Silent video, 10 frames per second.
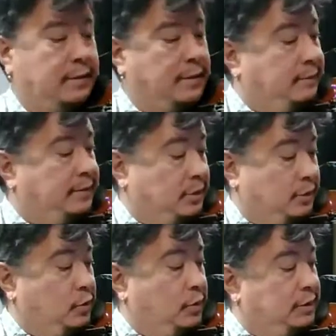I'm still
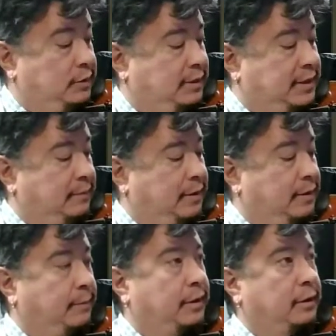going to do the same thing.
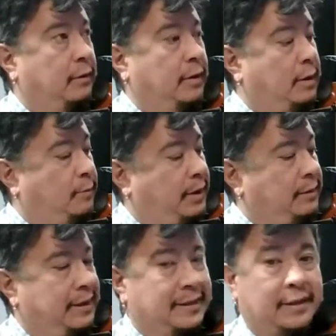I'm going to go there, but I'm
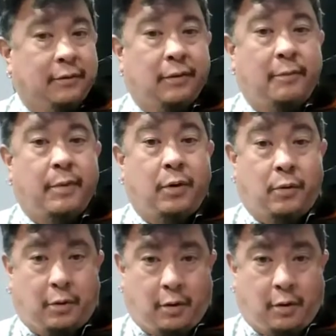going to tilt the bow.